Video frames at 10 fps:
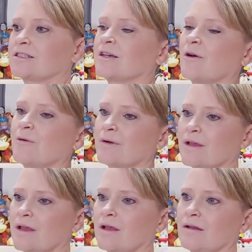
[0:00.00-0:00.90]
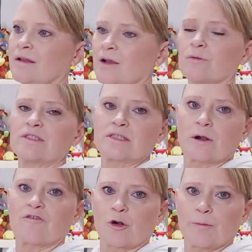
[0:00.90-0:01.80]
so it was
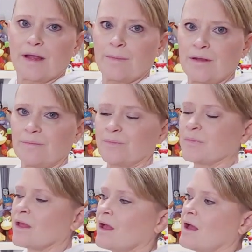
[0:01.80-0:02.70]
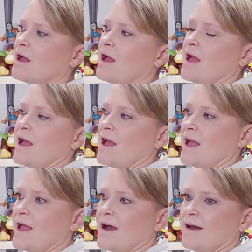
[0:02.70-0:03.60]
their fur baby.
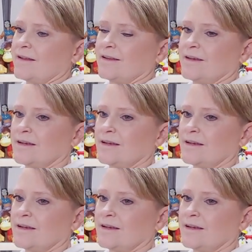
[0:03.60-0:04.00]
And